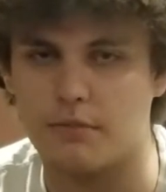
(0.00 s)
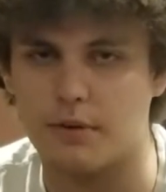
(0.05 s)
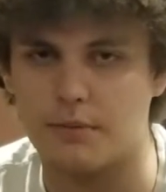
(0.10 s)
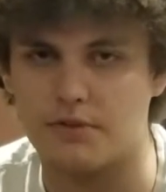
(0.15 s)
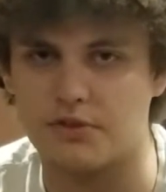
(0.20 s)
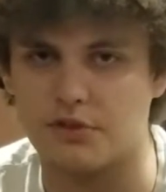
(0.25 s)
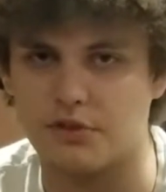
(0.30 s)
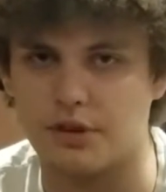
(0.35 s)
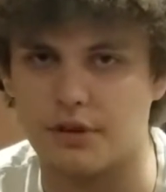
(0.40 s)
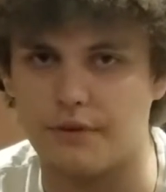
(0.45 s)
I'm
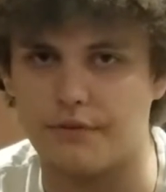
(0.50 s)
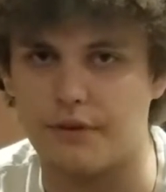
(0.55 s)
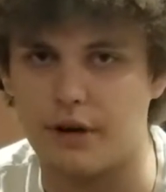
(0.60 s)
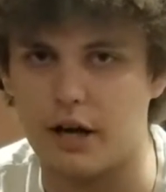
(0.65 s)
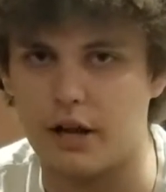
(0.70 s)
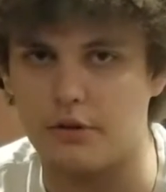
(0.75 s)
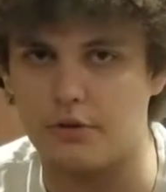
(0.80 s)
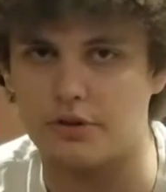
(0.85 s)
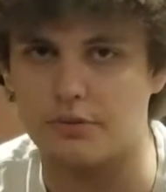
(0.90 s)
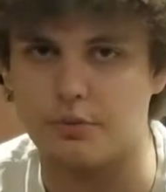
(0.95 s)
still going to
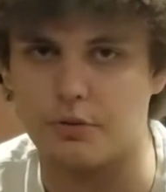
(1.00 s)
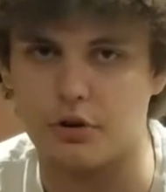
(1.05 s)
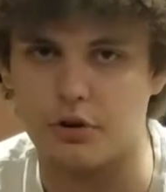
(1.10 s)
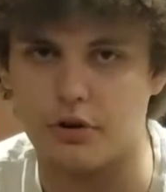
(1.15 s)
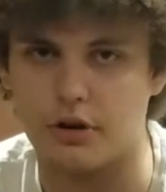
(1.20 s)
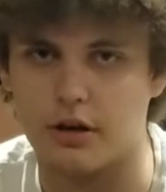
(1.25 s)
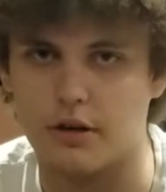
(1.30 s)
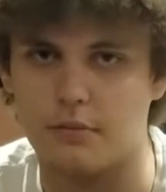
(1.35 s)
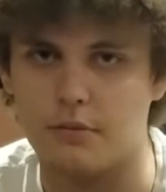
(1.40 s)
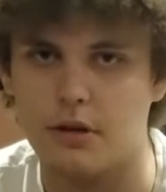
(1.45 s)
follow his
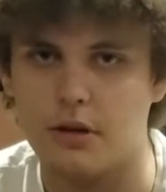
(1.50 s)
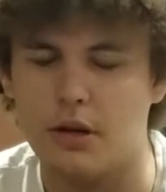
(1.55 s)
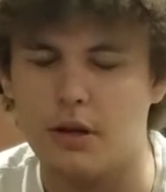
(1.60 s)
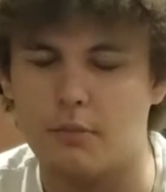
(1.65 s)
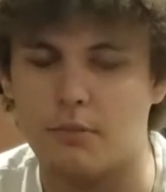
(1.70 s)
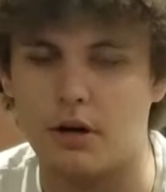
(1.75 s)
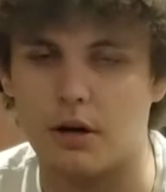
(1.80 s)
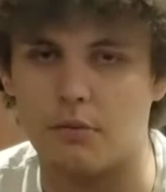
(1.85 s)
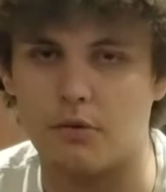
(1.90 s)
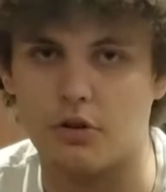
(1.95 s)
program,
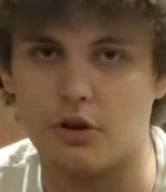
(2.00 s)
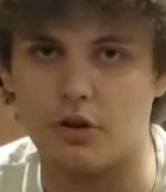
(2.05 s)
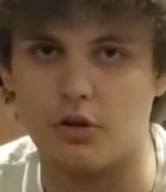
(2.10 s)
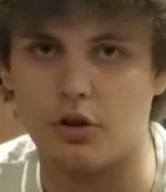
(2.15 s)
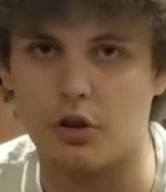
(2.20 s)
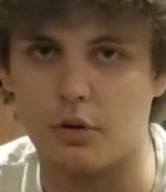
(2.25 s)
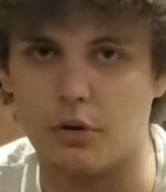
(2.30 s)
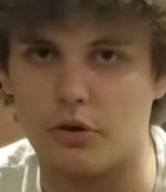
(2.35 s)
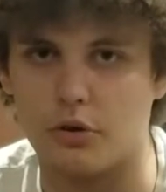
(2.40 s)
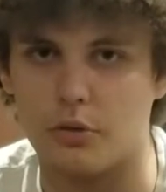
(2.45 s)
but I'm going to
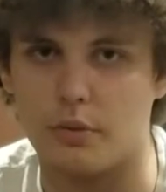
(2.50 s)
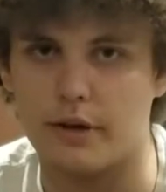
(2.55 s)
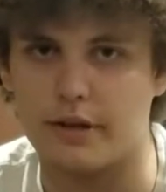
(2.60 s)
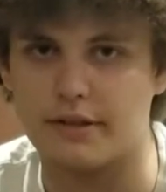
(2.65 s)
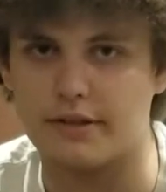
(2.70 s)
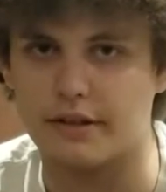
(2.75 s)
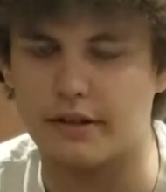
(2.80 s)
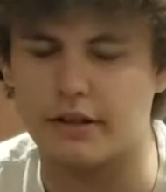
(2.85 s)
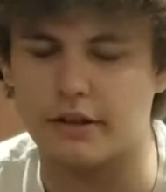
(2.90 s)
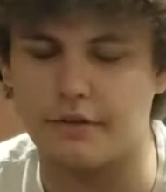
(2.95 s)
lower the weight
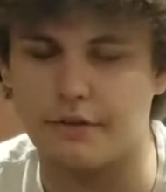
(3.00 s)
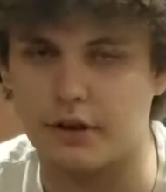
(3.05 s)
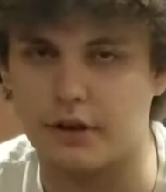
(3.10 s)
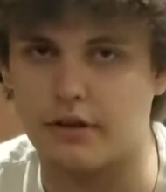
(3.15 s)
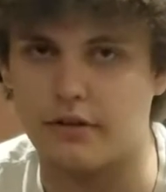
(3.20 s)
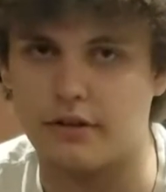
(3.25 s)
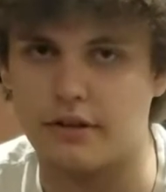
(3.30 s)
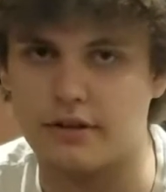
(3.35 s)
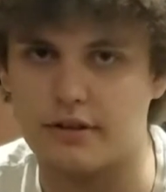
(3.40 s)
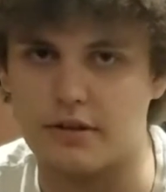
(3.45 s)

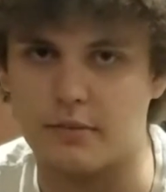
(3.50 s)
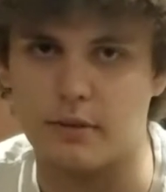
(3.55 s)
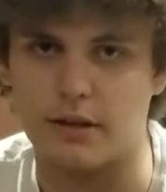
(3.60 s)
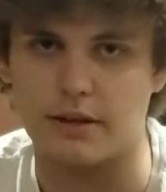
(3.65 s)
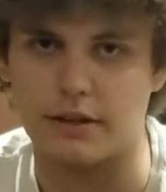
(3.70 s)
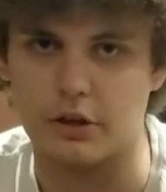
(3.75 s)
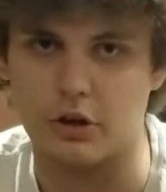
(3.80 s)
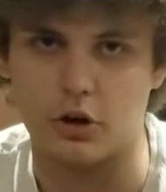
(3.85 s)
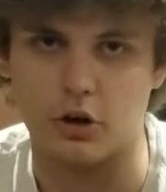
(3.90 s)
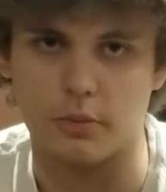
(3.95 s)
significantly to make
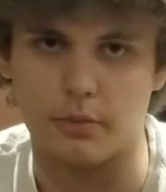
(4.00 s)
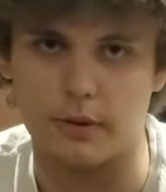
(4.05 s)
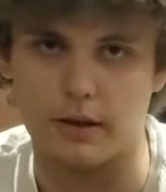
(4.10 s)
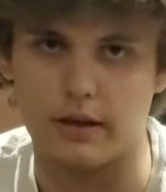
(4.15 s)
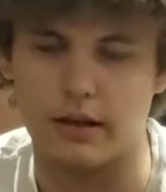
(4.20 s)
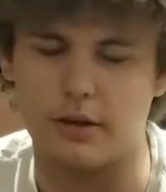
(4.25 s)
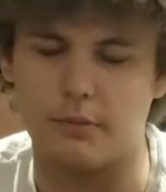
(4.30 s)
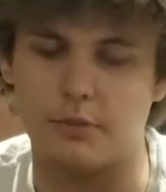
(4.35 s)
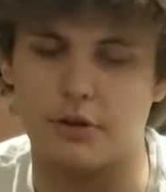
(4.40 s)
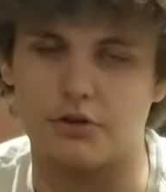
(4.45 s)
the
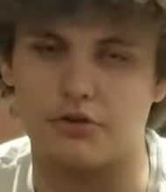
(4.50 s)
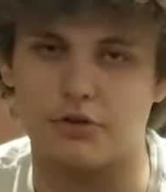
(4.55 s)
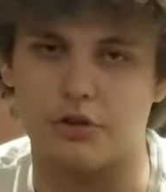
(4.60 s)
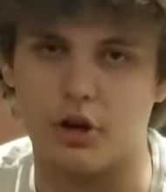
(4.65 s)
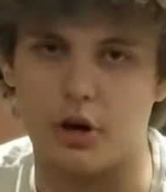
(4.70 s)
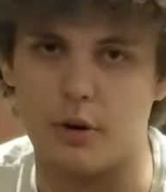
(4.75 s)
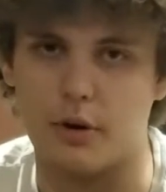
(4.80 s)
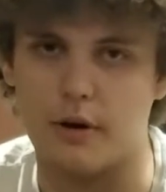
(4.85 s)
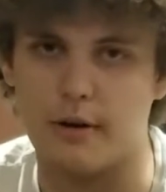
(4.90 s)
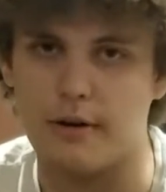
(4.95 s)
RPE much
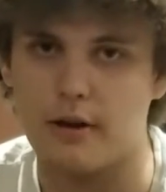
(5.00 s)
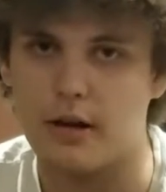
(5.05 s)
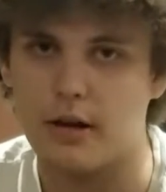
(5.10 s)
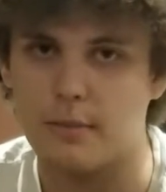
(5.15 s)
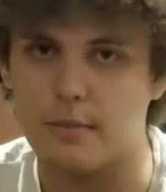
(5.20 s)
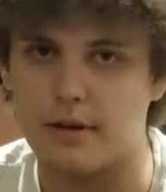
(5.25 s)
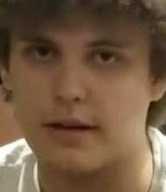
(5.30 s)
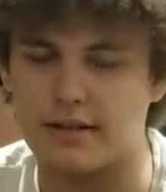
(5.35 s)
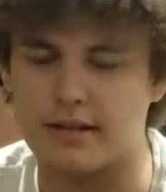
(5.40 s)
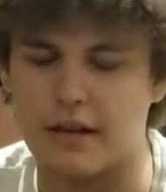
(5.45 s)
lower,
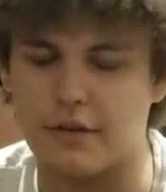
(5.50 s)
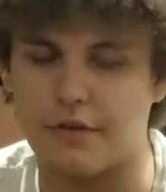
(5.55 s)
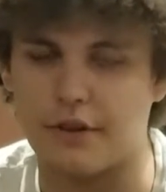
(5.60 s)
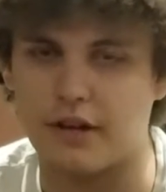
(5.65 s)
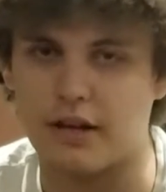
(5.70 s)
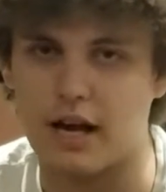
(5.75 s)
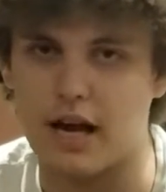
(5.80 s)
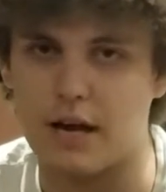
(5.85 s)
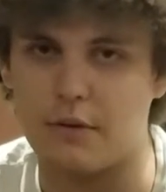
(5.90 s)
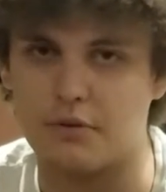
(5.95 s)
because I
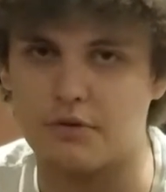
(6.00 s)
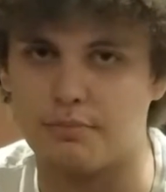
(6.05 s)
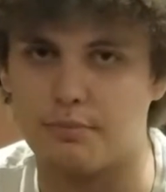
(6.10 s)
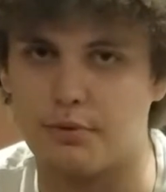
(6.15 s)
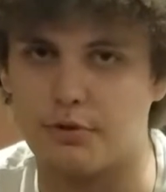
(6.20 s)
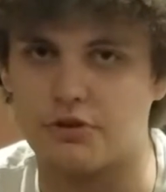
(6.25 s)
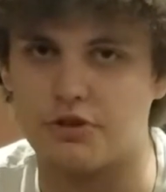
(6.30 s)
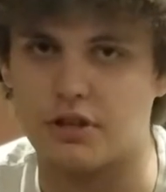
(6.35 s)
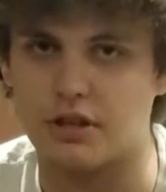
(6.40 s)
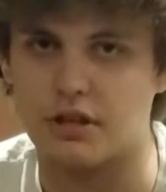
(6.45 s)
think I was
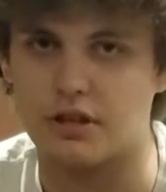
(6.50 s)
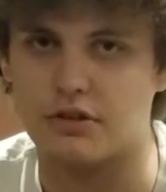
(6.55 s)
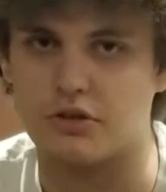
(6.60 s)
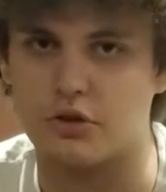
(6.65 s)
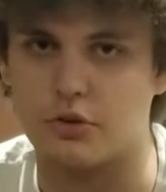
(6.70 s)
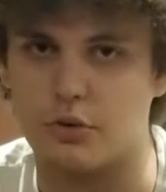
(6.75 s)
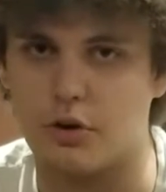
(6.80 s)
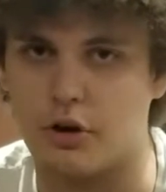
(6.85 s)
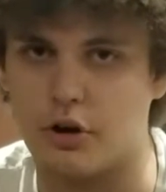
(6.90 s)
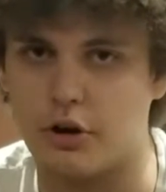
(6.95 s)
pushing it
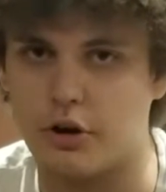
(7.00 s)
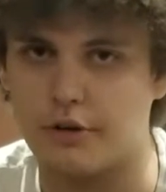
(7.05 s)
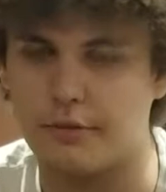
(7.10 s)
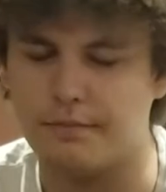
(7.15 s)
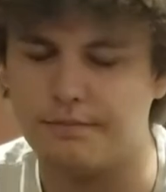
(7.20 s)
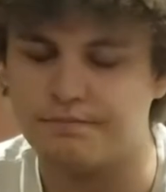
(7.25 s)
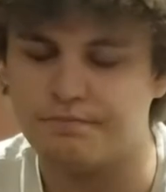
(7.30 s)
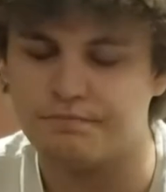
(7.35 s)
too hard.